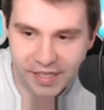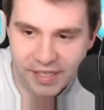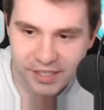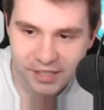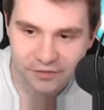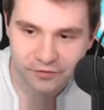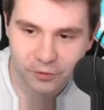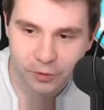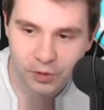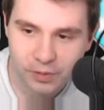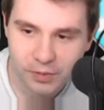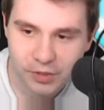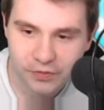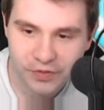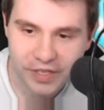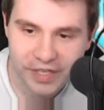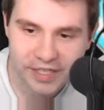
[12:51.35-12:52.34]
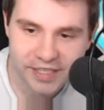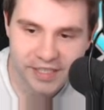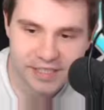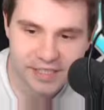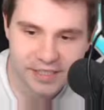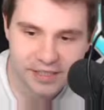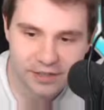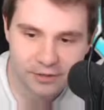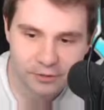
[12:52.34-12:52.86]
in the form of
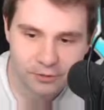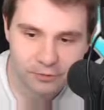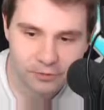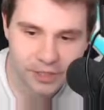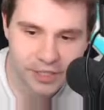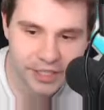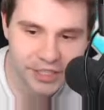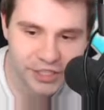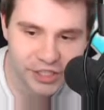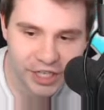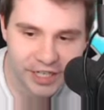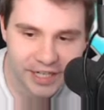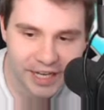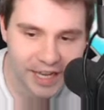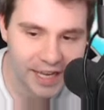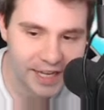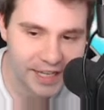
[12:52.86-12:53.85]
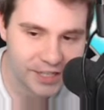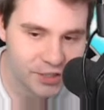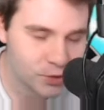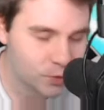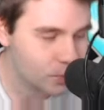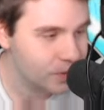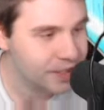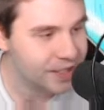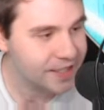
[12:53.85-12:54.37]
its regen
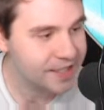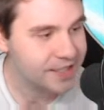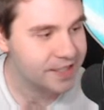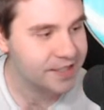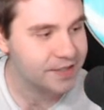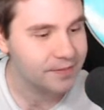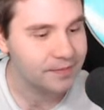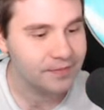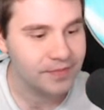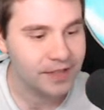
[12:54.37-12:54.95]
androids